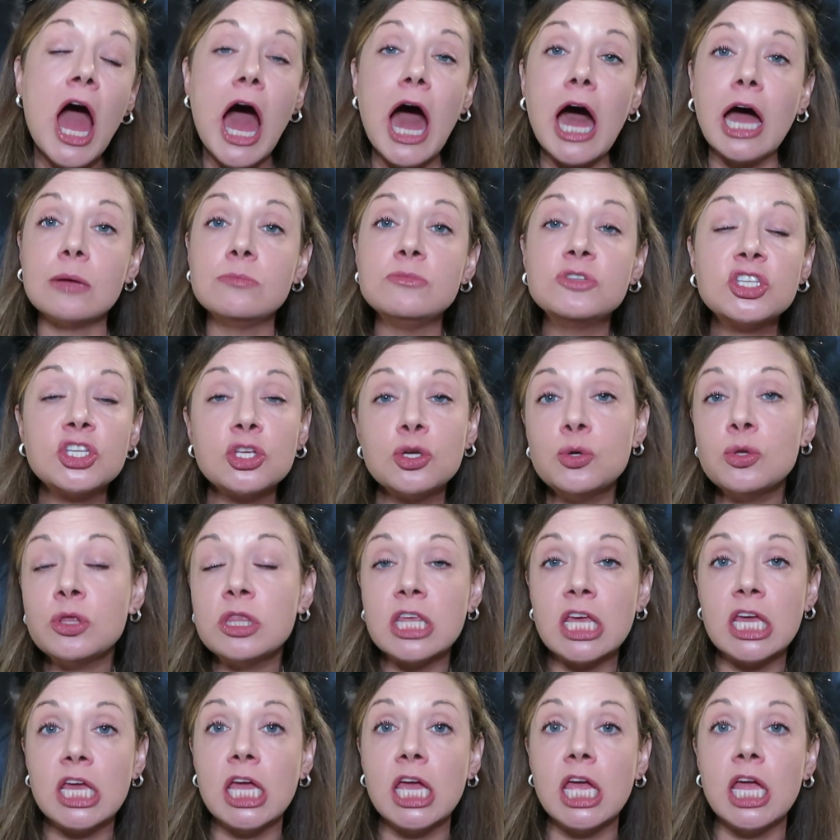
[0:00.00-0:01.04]
I'm too
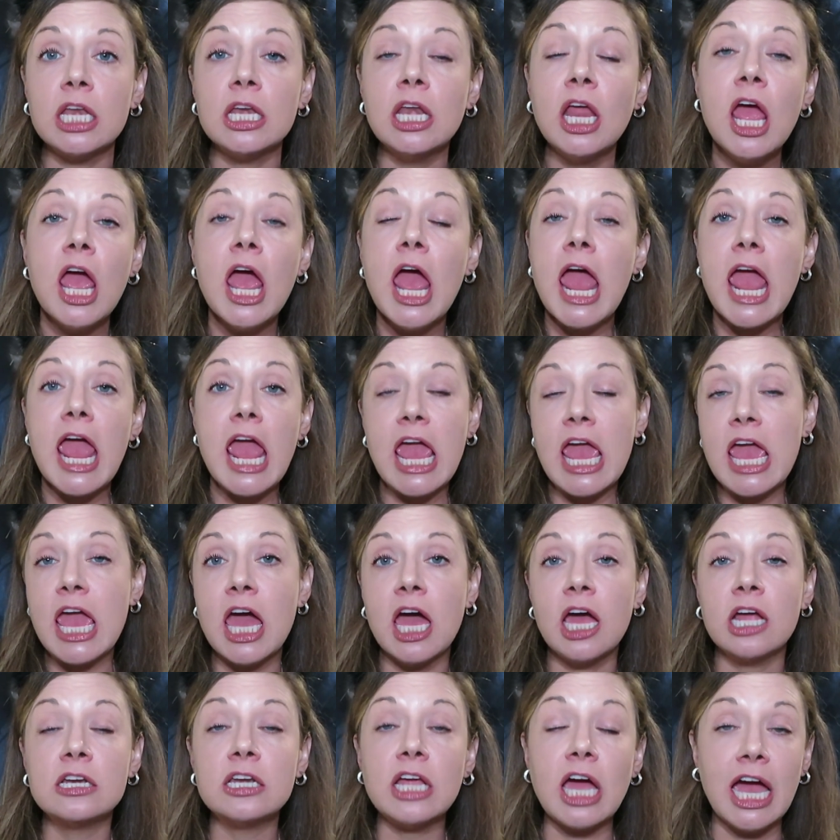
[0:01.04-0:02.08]
thin
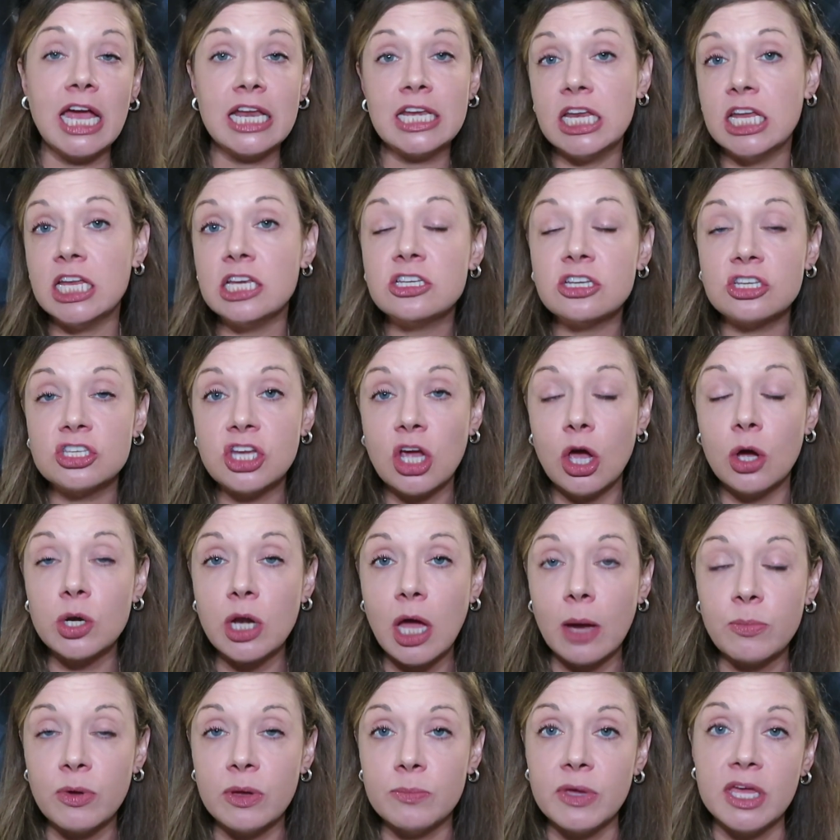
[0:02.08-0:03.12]
and I need to tone
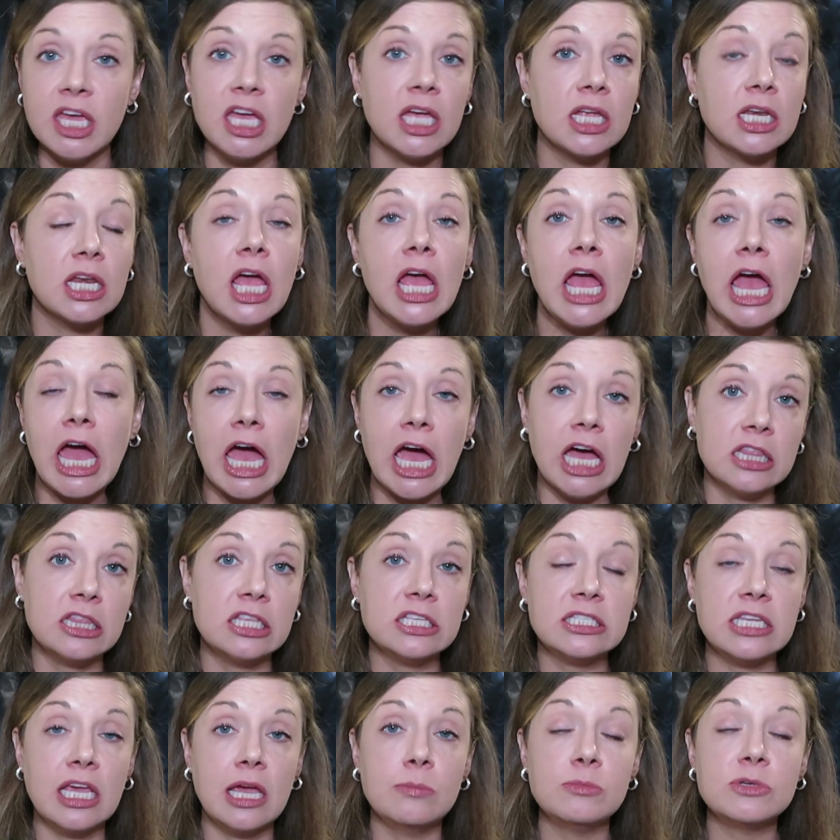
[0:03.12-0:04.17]
up a bit at
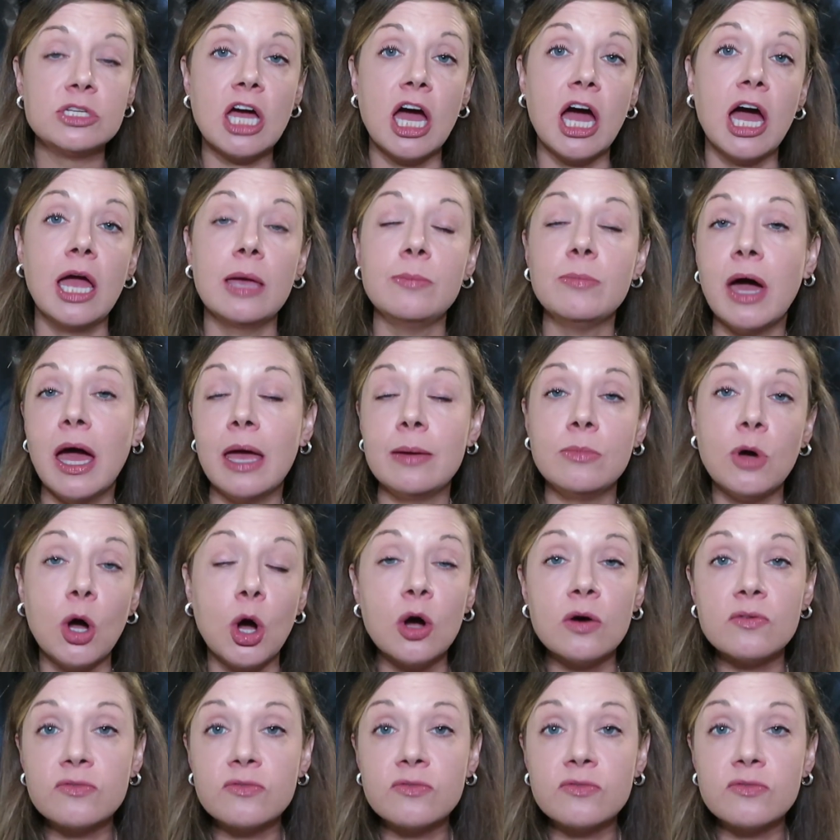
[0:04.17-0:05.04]
the same time, I'm